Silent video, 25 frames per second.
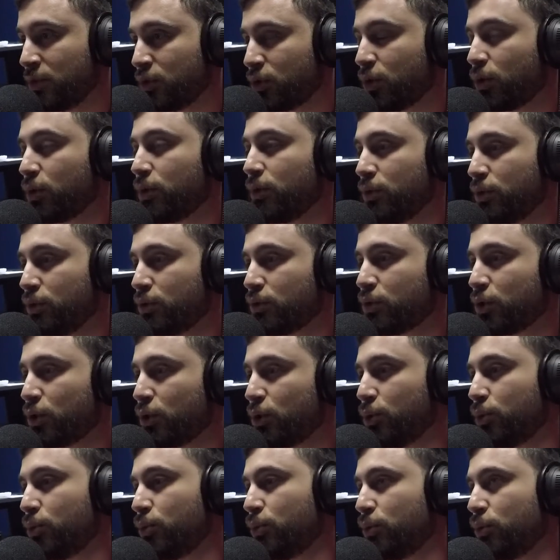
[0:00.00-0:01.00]
So
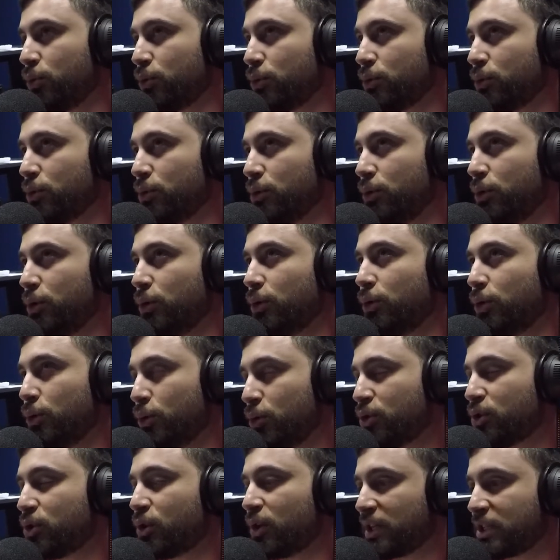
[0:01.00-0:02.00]
you
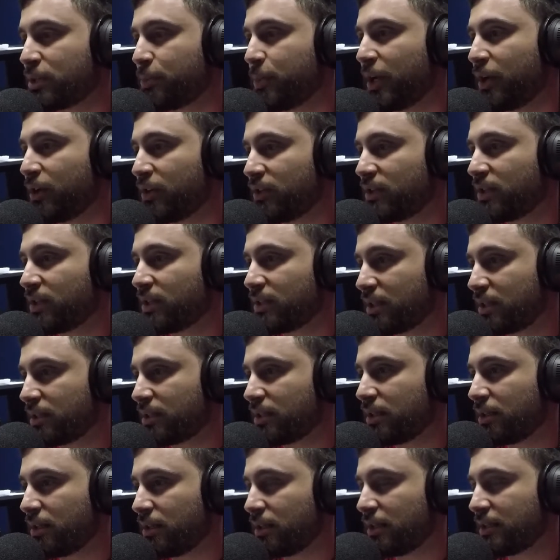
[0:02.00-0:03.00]
use your experiences
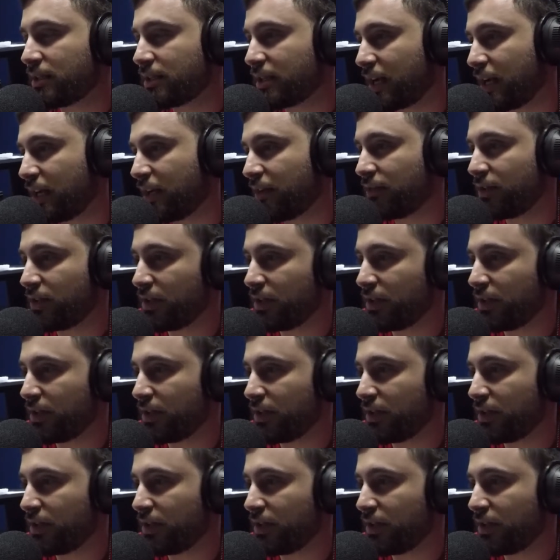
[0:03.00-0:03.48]
as kind of